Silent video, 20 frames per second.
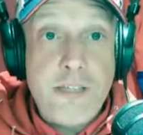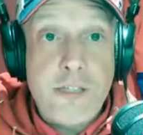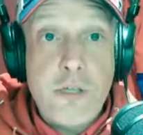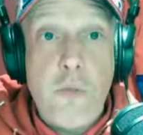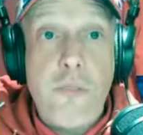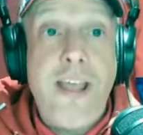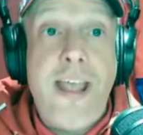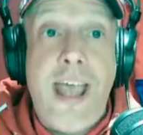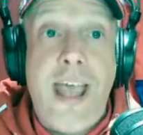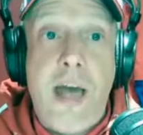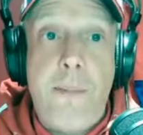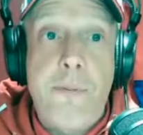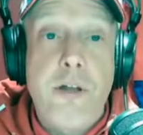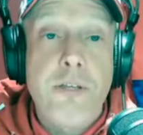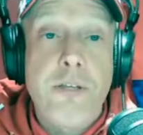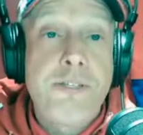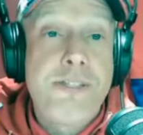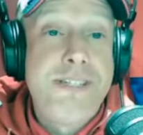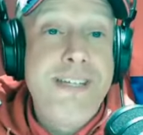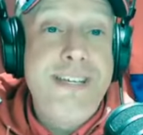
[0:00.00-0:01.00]
So the
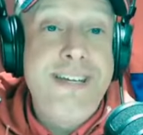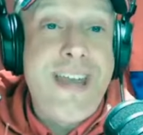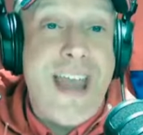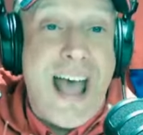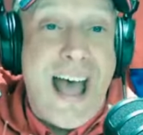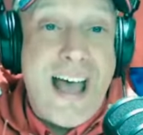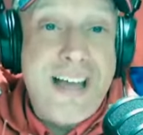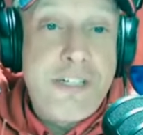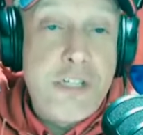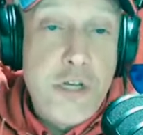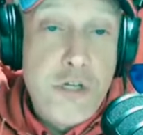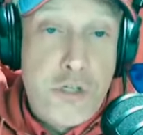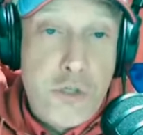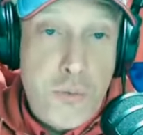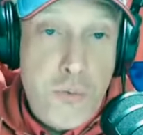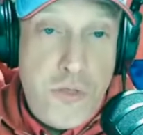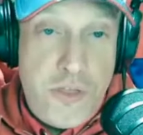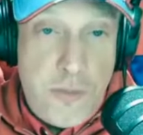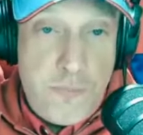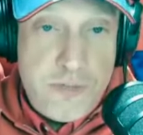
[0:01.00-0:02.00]
Capitals did not
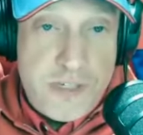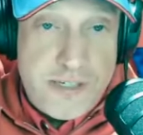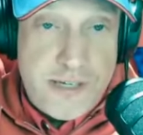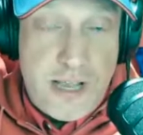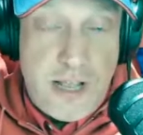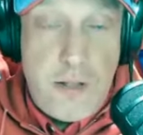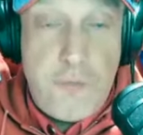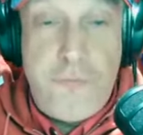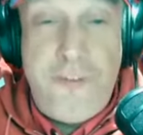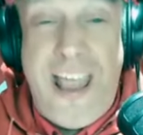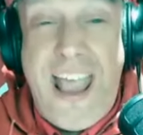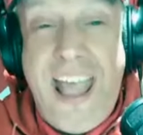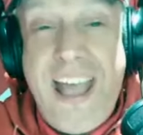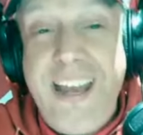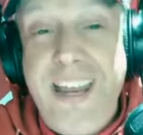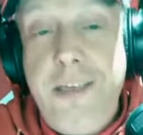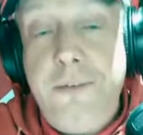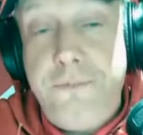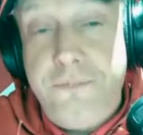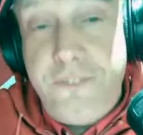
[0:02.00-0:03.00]
do themselves
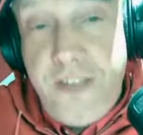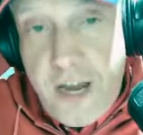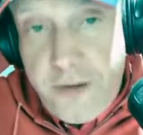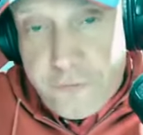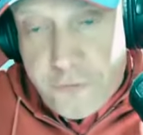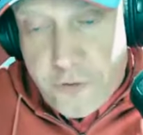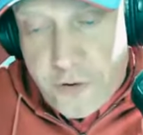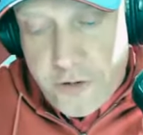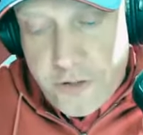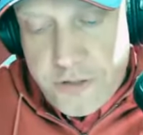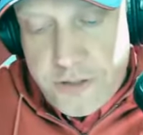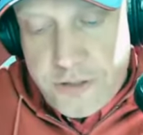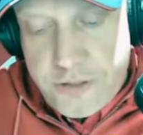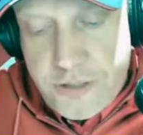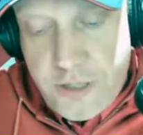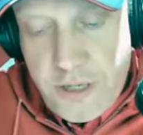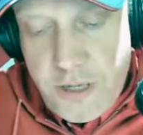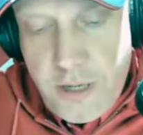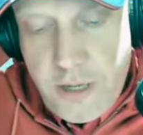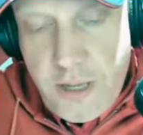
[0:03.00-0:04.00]
any
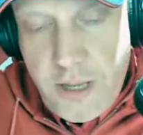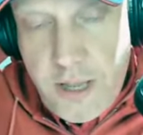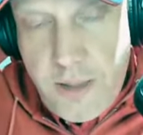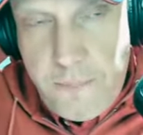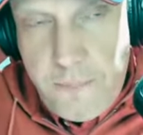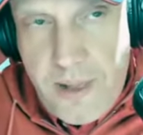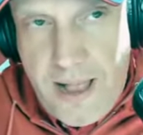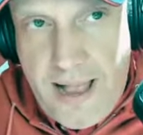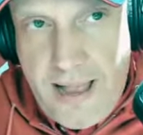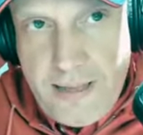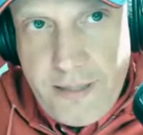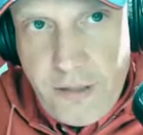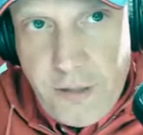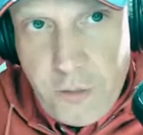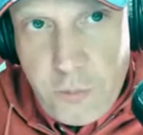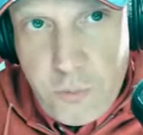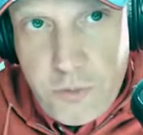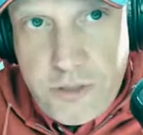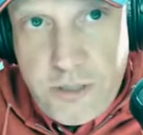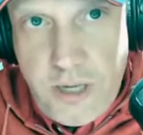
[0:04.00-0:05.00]
favors by
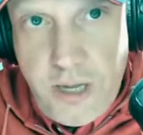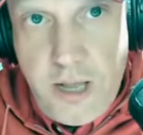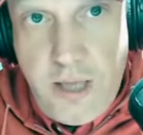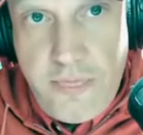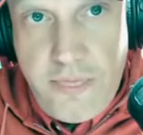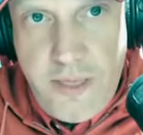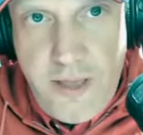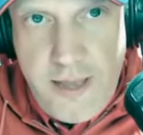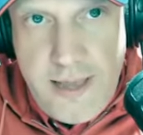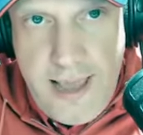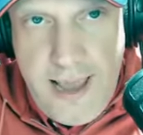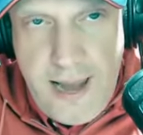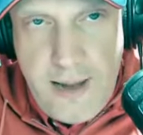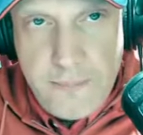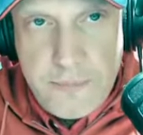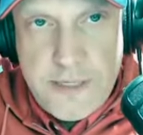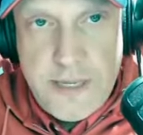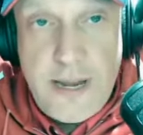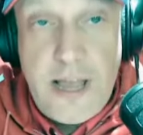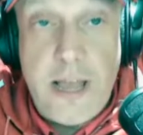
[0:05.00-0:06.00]
losing the
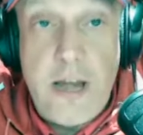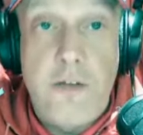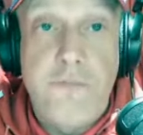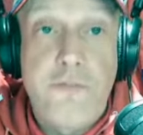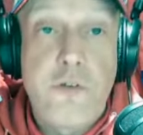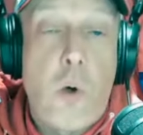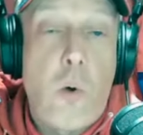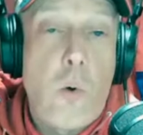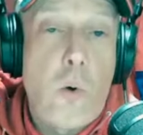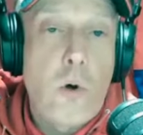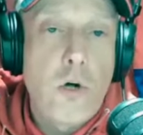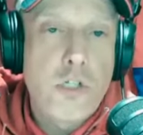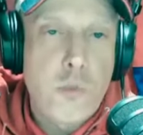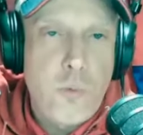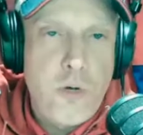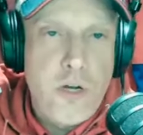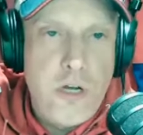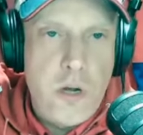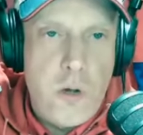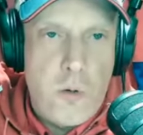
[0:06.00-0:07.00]
game tonight. Of
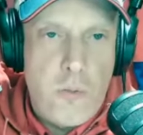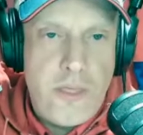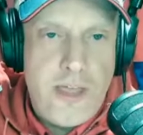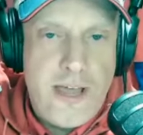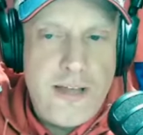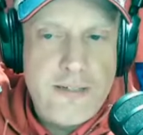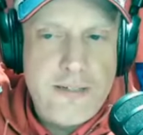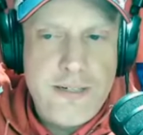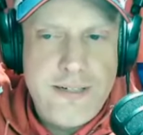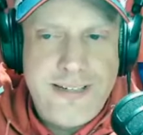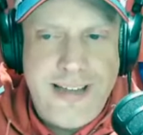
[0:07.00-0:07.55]
course, we know that.